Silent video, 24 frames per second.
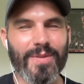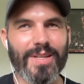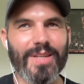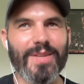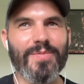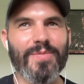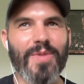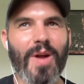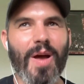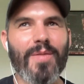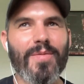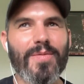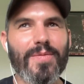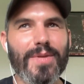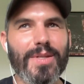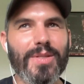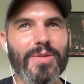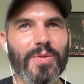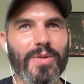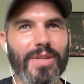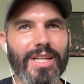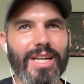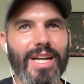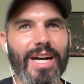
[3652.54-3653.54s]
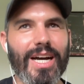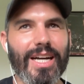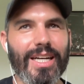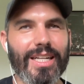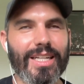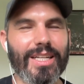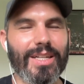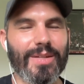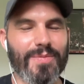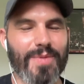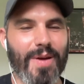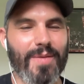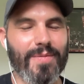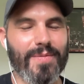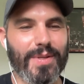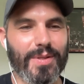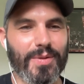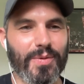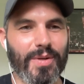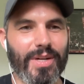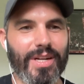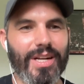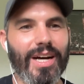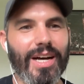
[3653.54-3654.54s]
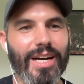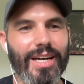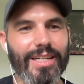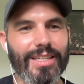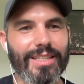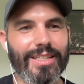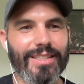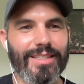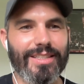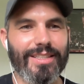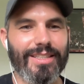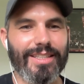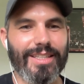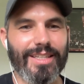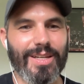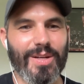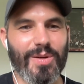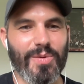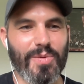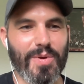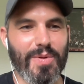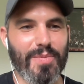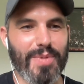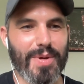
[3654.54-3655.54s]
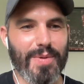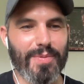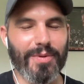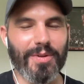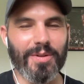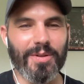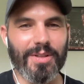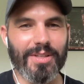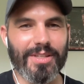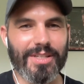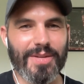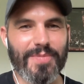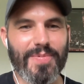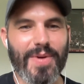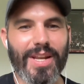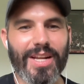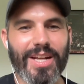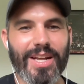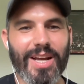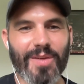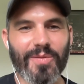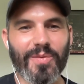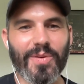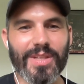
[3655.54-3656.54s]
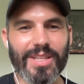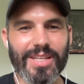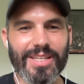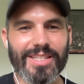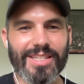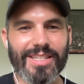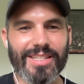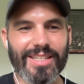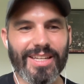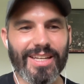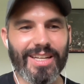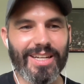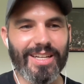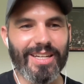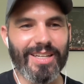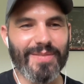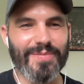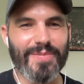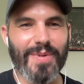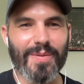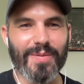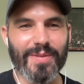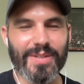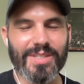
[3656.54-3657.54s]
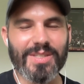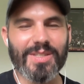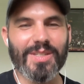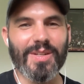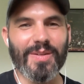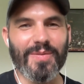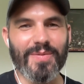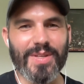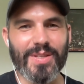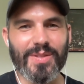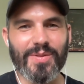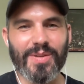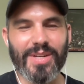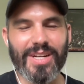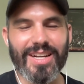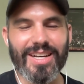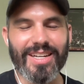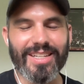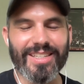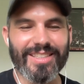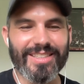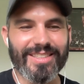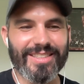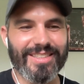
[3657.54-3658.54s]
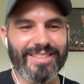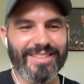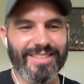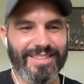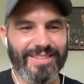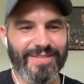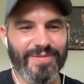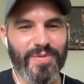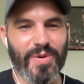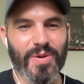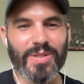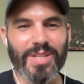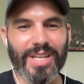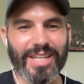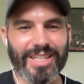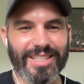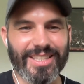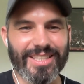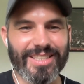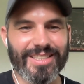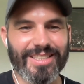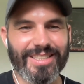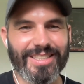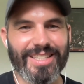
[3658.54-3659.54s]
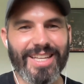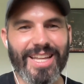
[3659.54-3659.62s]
it'll probably be 29. It'll probably be 29 when people are, depending on when this is published, it'll be 29, most likely.